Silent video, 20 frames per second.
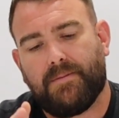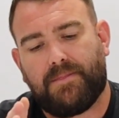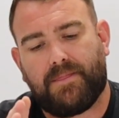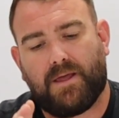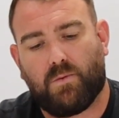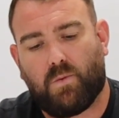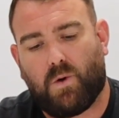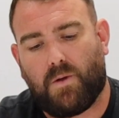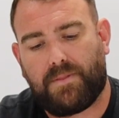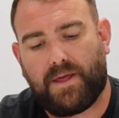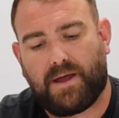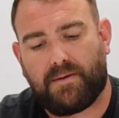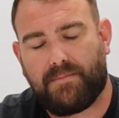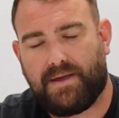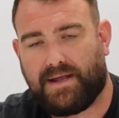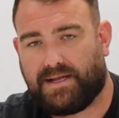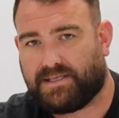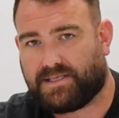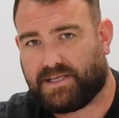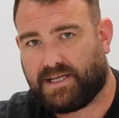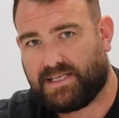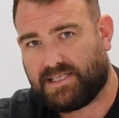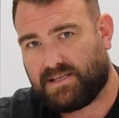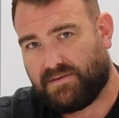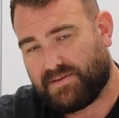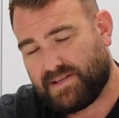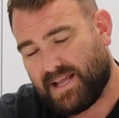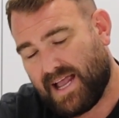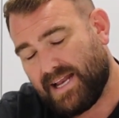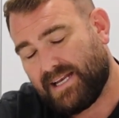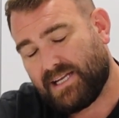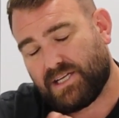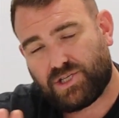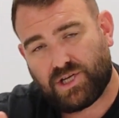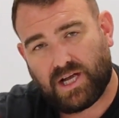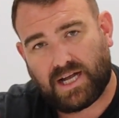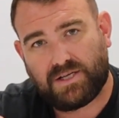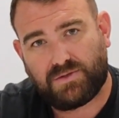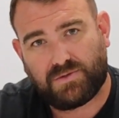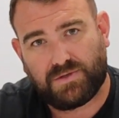Now what that means is if any
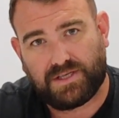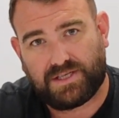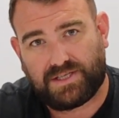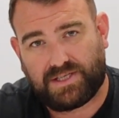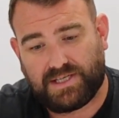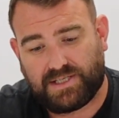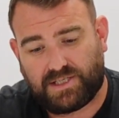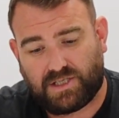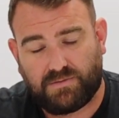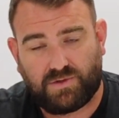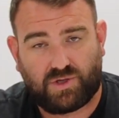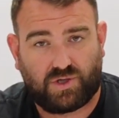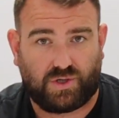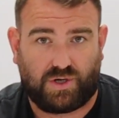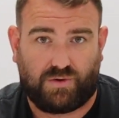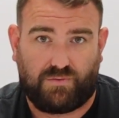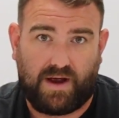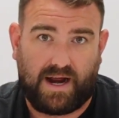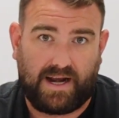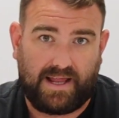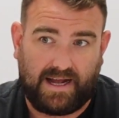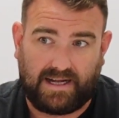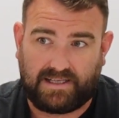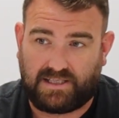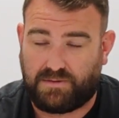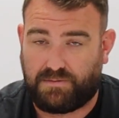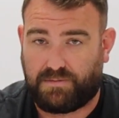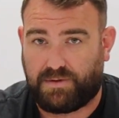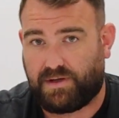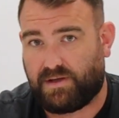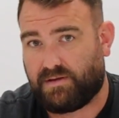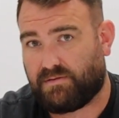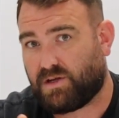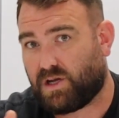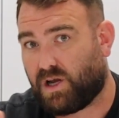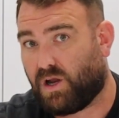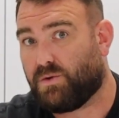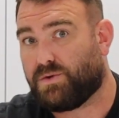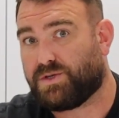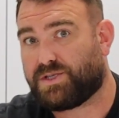change in the system, should a radiator be
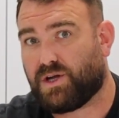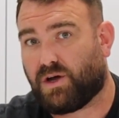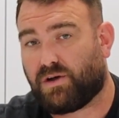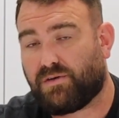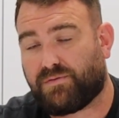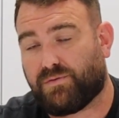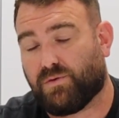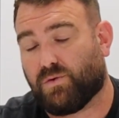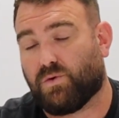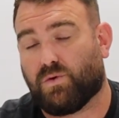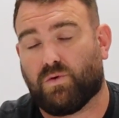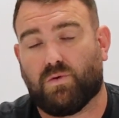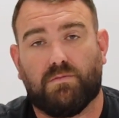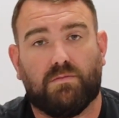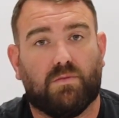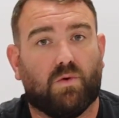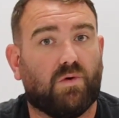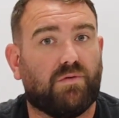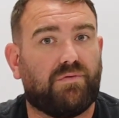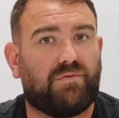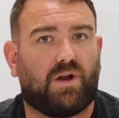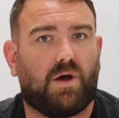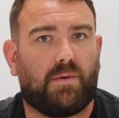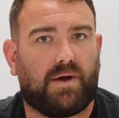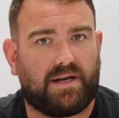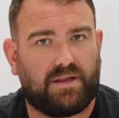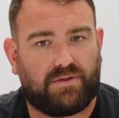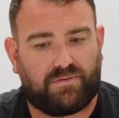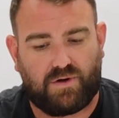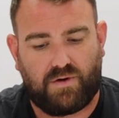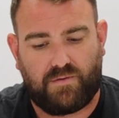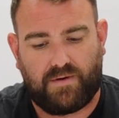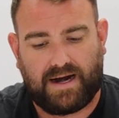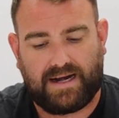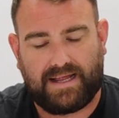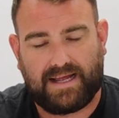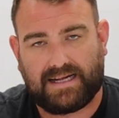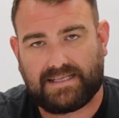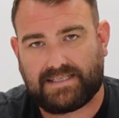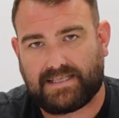closed off or, or more flow added through a
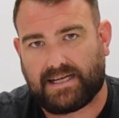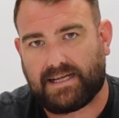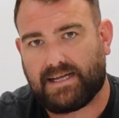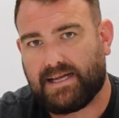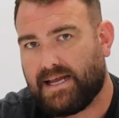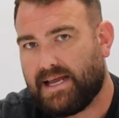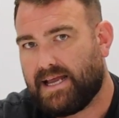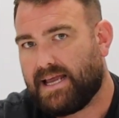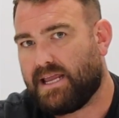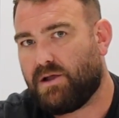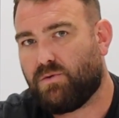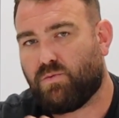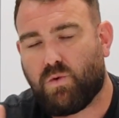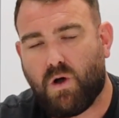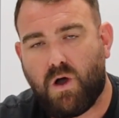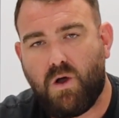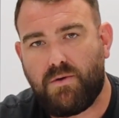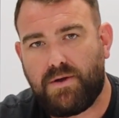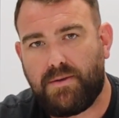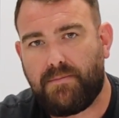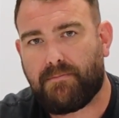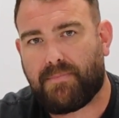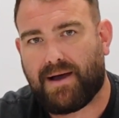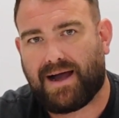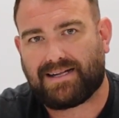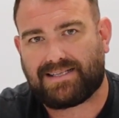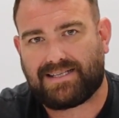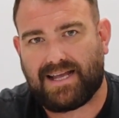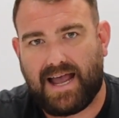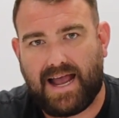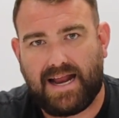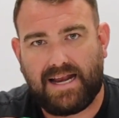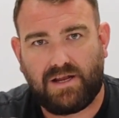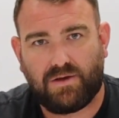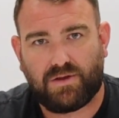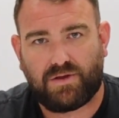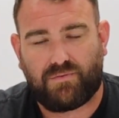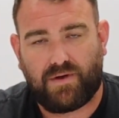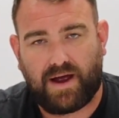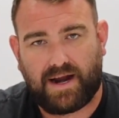radiator, it won't impact
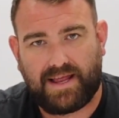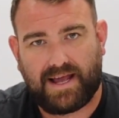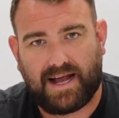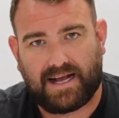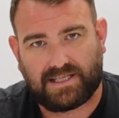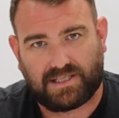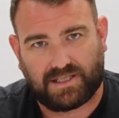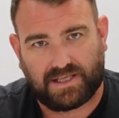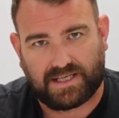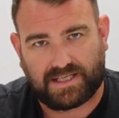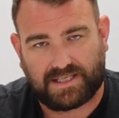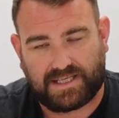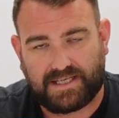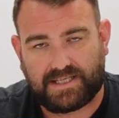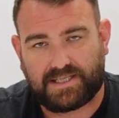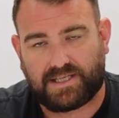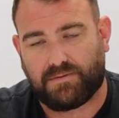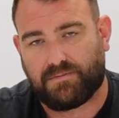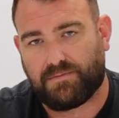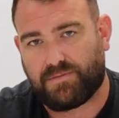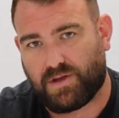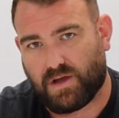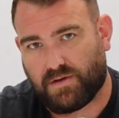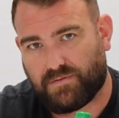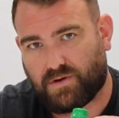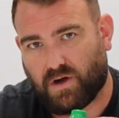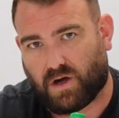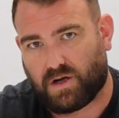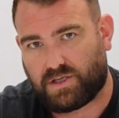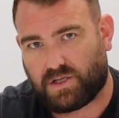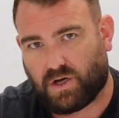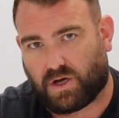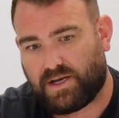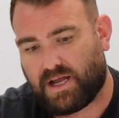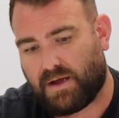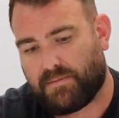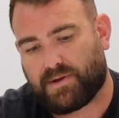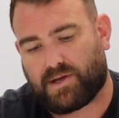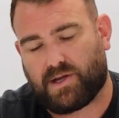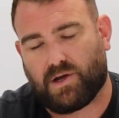any other radiators on the system that have got a
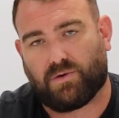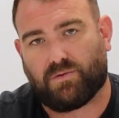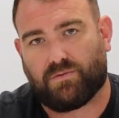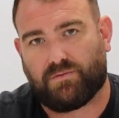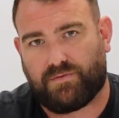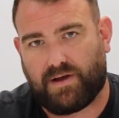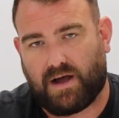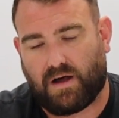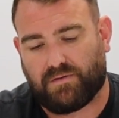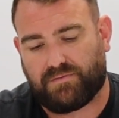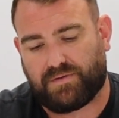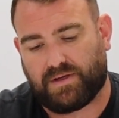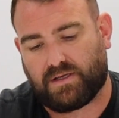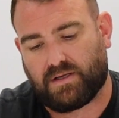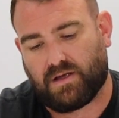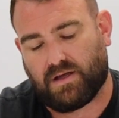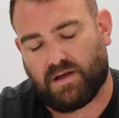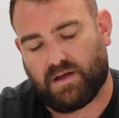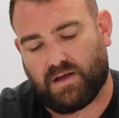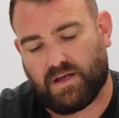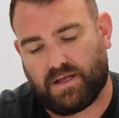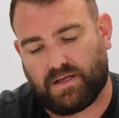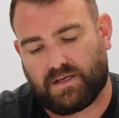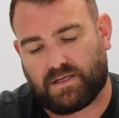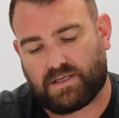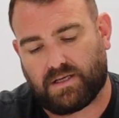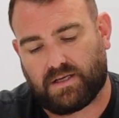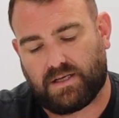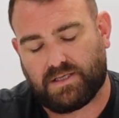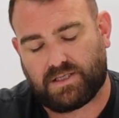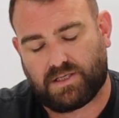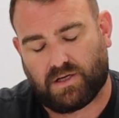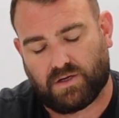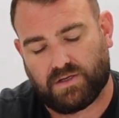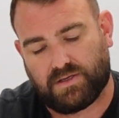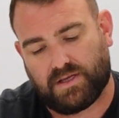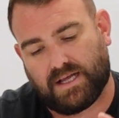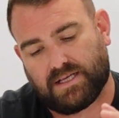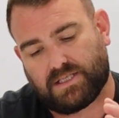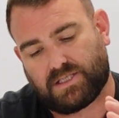dynamical valve in, uh, in,
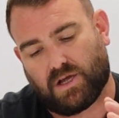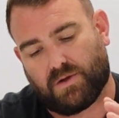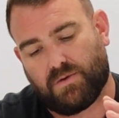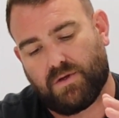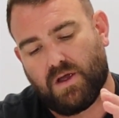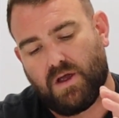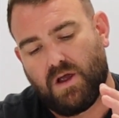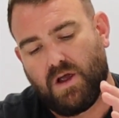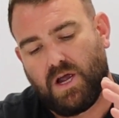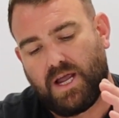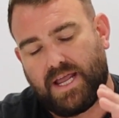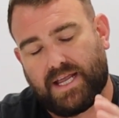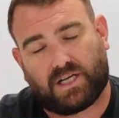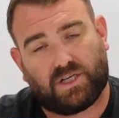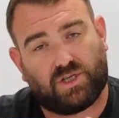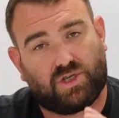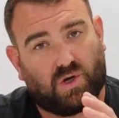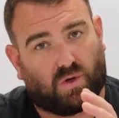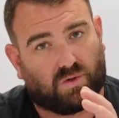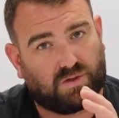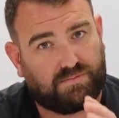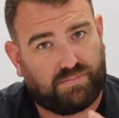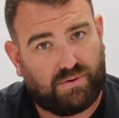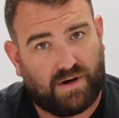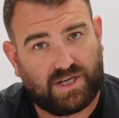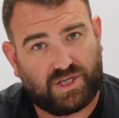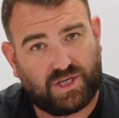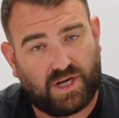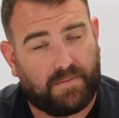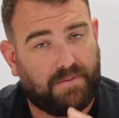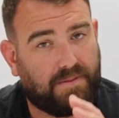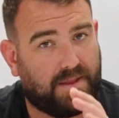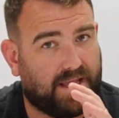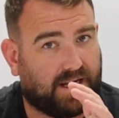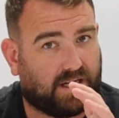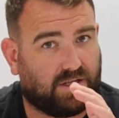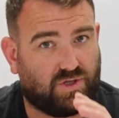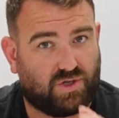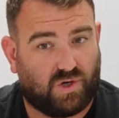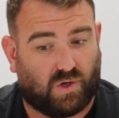inside there. So it controls pressure,
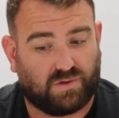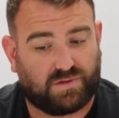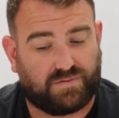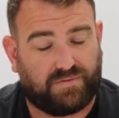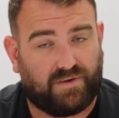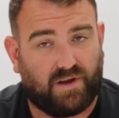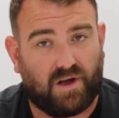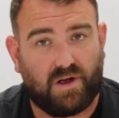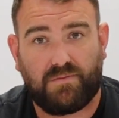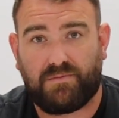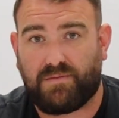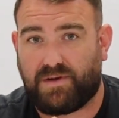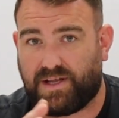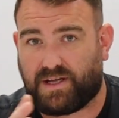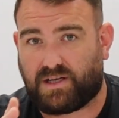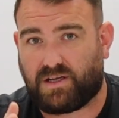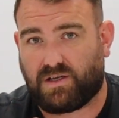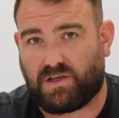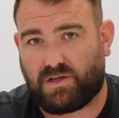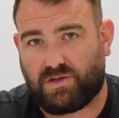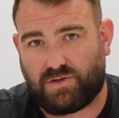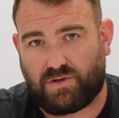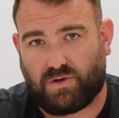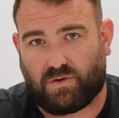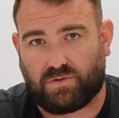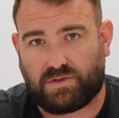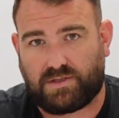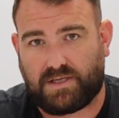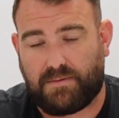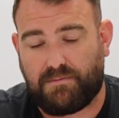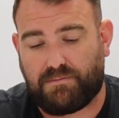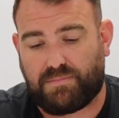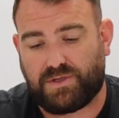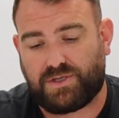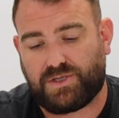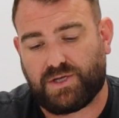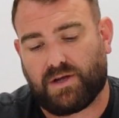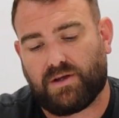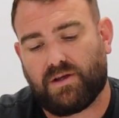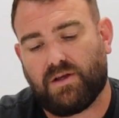it controls flow and it can control
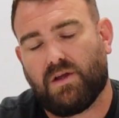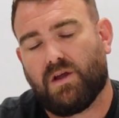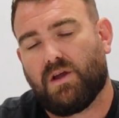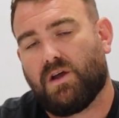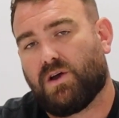temperature.